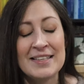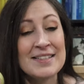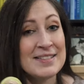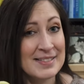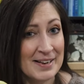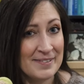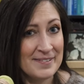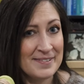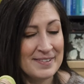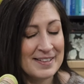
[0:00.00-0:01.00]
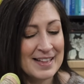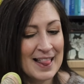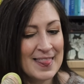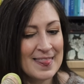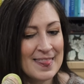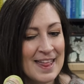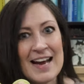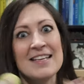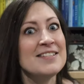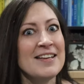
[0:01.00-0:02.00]
So,
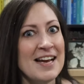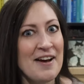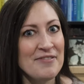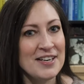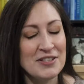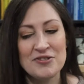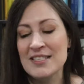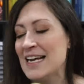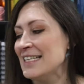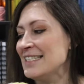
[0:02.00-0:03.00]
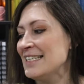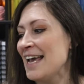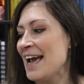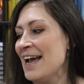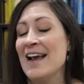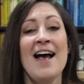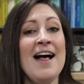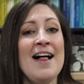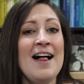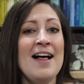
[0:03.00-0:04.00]
that is all I have for natural dyeing today.
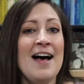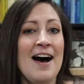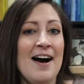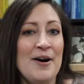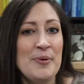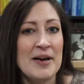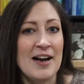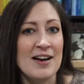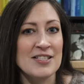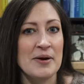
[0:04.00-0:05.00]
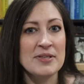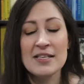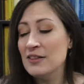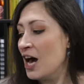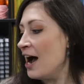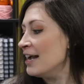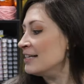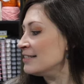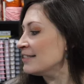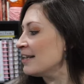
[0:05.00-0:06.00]
Oh my gosh, that was a
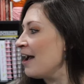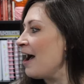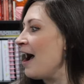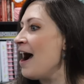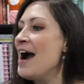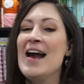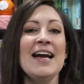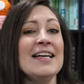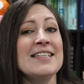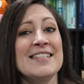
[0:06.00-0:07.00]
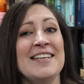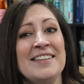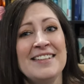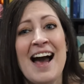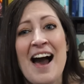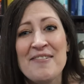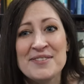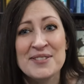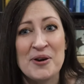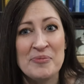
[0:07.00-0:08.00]
lot. I still have
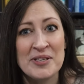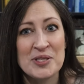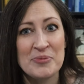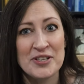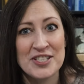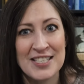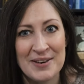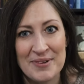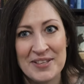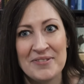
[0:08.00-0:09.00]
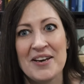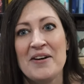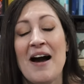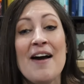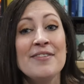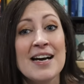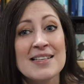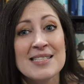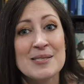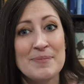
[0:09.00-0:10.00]
so much more to share with you though. I've
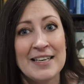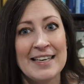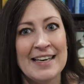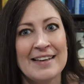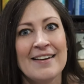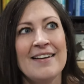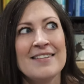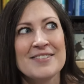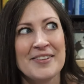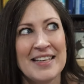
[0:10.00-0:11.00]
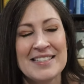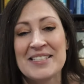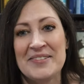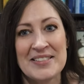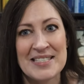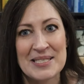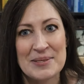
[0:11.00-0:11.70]
got spinning. So let's go into